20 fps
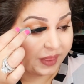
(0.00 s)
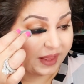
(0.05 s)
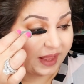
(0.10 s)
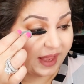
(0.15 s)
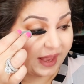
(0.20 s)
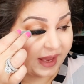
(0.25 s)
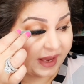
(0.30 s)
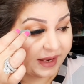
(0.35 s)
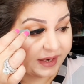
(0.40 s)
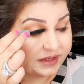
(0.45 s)

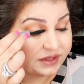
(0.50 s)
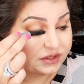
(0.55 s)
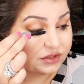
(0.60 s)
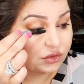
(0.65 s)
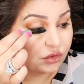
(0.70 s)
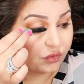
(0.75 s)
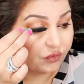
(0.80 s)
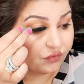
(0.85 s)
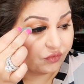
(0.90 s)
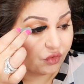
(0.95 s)
And
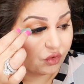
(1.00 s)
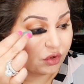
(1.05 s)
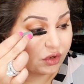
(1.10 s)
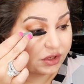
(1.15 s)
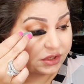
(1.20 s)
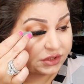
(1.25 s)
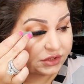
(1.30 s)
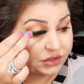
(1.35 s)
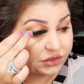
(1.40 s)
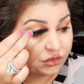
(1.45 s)
so
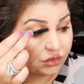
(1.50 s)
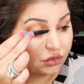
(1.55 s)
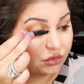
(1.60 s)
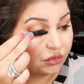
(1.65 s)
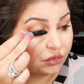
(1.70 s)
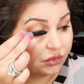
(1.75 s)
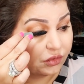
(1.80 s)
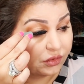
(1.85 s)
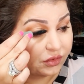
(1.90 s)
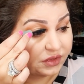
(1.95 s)
far so
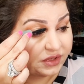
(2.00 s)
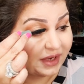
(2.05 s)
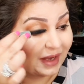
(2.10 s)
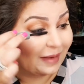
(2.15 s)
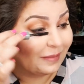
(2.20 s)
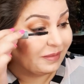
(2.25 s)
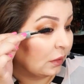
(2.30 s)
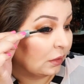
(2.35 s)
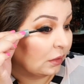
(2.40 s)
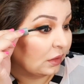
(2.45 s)
good.
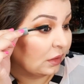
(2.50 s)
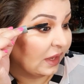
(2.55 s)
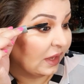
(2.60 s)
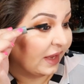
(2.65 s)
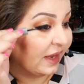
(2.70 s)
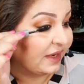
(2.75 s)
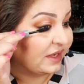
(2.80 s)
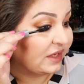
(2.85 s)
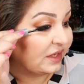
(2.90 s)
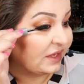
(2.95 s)
I'm The
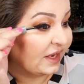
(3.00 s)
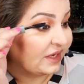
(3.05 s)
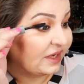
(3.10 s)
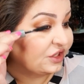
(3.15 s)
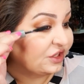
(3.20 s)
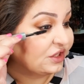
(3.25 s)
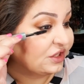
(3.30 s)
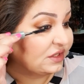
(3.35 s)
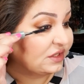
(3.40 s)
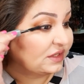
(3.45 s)

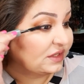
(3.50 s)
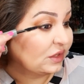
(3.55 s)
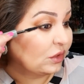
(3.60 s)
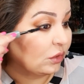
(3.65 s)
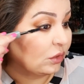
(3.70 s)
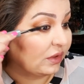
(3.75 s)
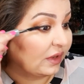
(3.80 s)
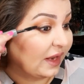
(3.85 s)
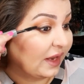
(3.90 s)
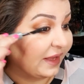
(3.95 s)
eyelashes
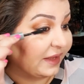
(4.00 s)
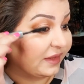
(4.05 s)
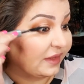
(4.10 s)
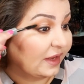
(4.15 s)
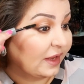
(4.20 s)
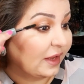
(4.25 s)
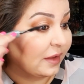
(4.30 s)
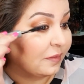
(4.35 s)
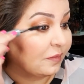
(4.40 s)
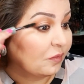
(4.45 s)
look like
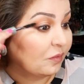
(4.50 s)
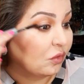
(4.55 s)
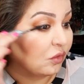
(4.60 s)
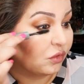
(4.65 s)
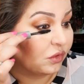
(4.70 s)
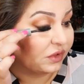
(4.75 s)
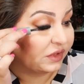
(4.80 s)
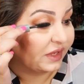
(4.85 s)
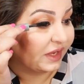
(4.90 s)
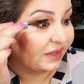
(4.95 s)
they are
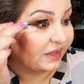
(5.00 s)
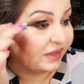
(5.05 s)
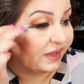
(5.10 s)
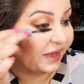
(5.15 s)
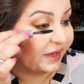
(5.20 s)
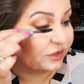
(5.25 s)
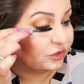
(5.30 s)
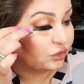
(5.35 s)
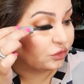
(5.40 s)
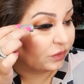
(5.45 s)
more than they
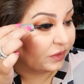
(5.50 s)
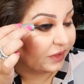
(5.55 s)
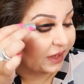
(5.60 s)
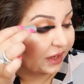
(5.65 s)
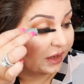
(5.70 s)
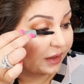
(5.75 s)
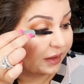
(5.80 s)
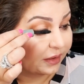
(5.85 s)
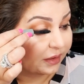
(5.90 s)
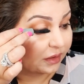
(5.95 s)
actually
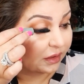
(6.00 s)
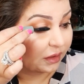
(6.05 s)
are.